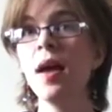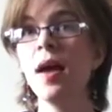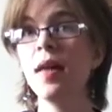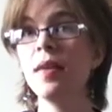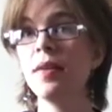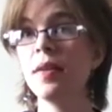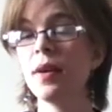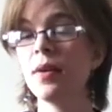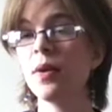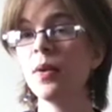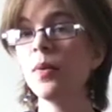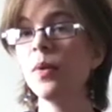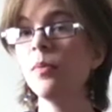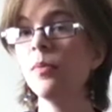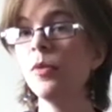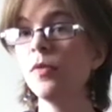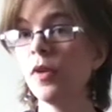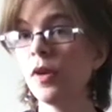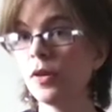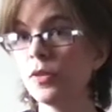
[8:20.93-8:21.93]
and now I will
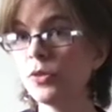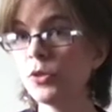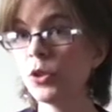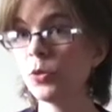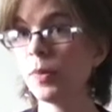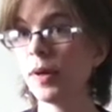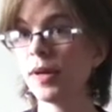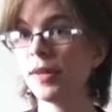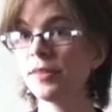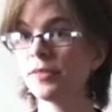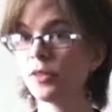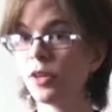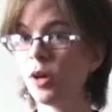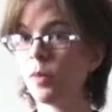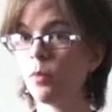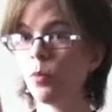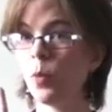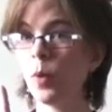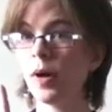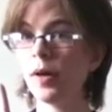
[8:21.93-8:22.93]
move on to my
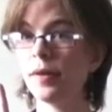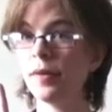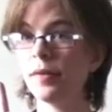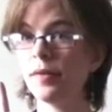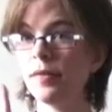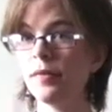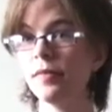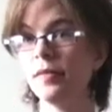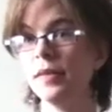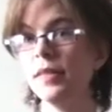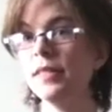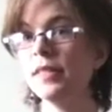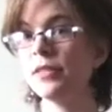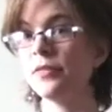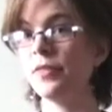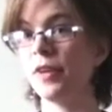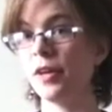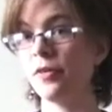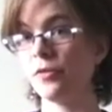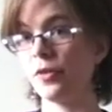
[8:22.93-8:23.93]
top one least
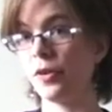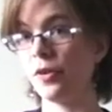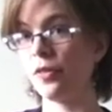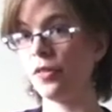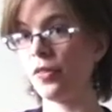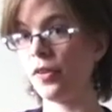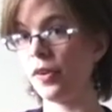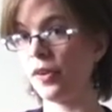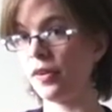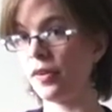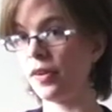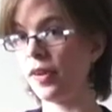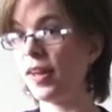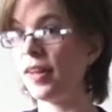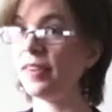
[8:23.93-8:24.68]
favorite thing.